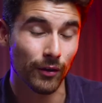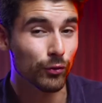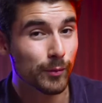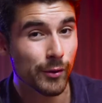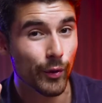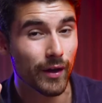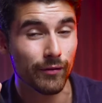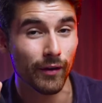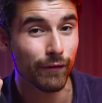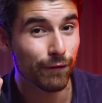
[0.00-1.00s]
Normally we
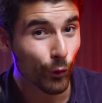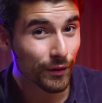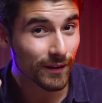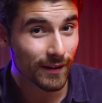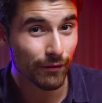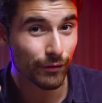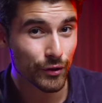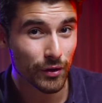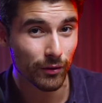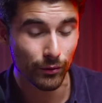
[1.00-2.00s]
give a 14-day free
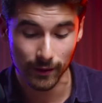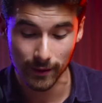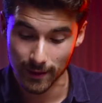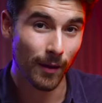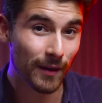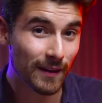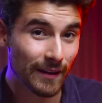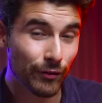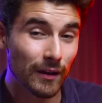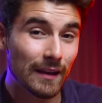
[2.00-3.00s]
trial only. I'm gonna
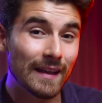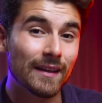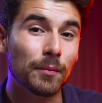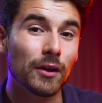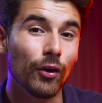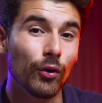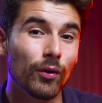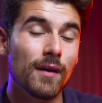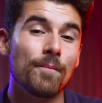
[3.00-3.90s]
leave you a link below